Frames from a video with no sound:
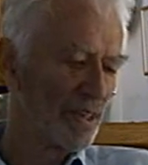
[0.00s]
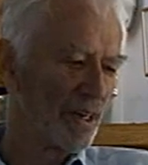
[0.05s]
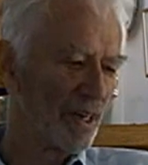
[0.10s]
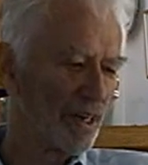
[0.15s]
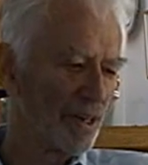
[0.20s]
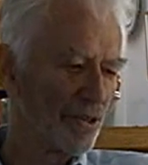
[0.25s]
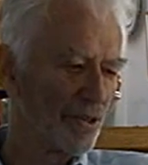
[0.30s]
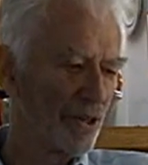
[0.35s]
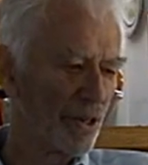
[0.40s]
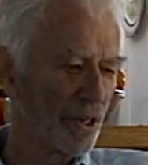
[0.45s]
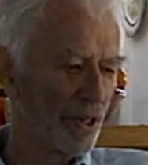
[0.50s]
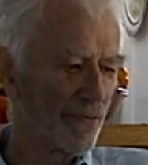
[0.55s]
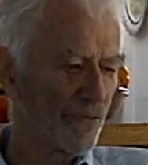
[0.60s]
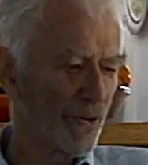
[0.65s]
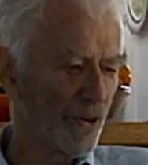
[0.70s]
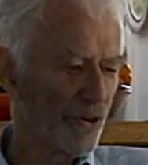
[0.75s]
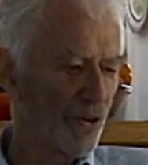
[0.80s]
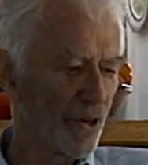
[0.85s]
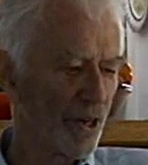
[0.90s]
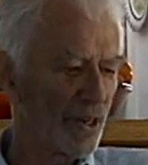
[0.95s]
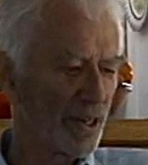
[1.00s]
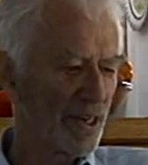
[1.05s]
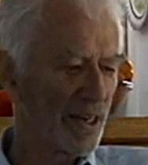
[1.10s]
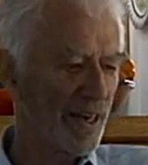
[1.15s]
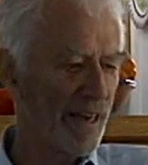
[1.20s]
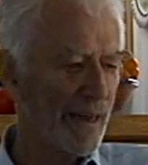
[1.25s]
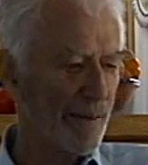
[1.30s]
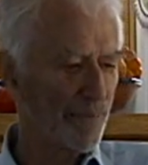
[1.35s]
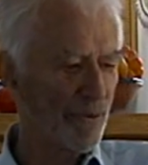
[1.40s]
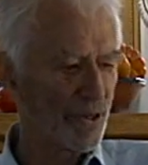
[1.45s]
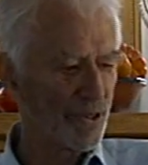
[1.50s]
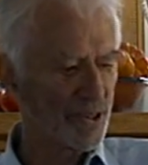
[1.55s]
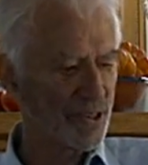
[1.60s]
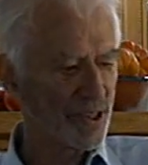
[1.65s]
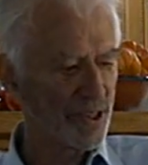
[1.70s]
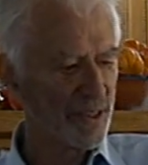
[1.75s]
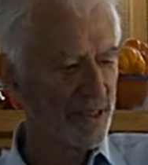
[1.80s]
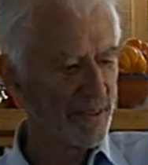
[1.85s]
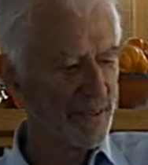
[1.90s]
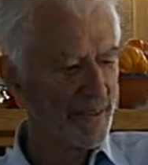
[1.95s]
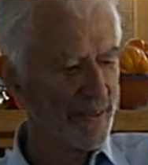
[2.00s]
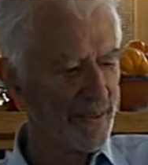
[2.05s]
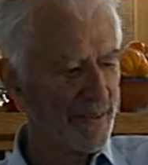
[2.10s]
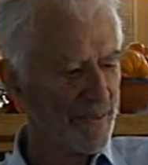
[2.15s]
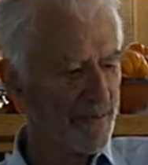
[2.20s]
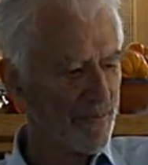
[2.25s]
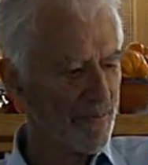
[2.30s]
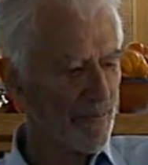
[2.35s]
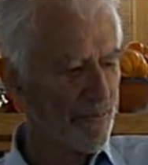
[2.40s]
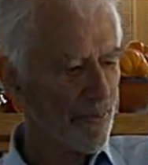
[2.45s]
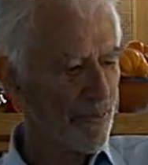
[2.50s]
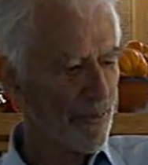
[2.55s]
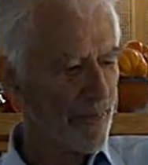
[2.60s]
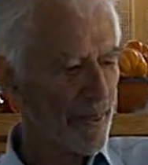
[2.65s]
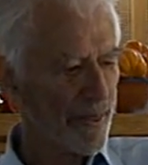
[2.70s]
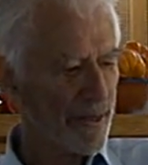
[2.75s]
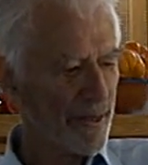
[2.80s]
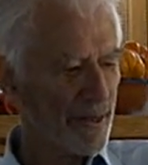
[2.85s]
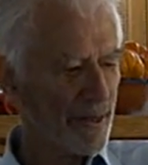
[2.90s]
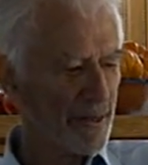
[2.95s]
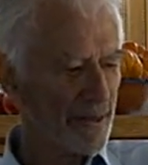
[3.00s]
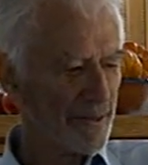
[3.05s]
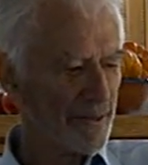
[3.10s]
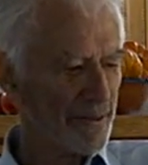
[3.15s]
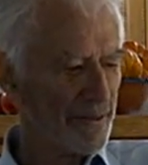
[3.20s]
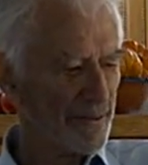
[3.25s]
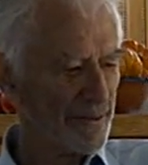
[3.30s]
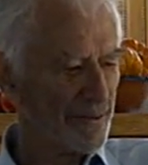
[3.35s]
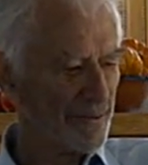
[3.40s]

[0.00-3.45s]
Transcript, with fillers: are noted for drawing on napkins. Yeah, and when you